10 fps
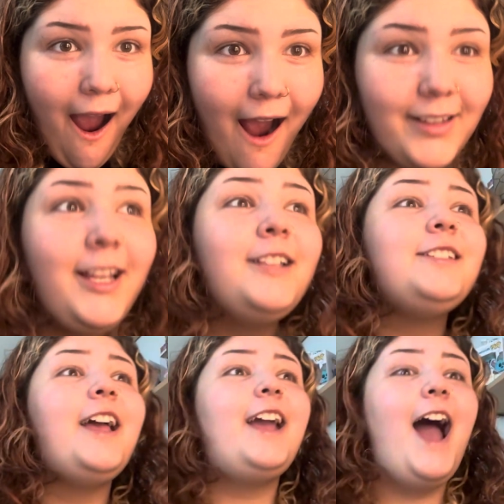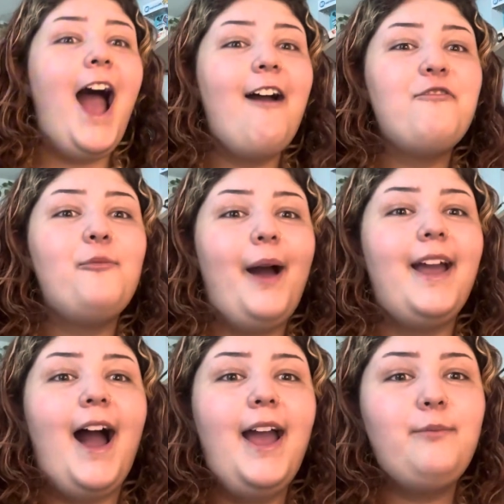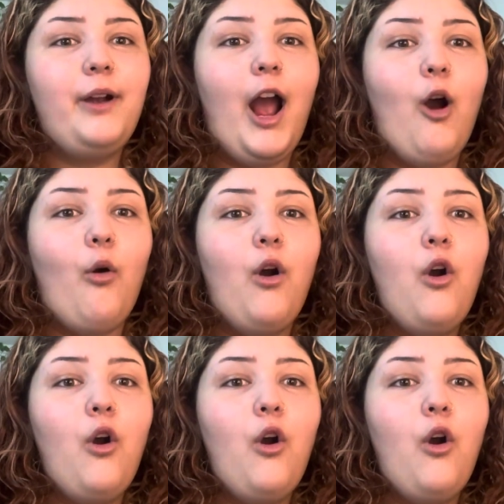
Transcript: that's like half of my eyebrow,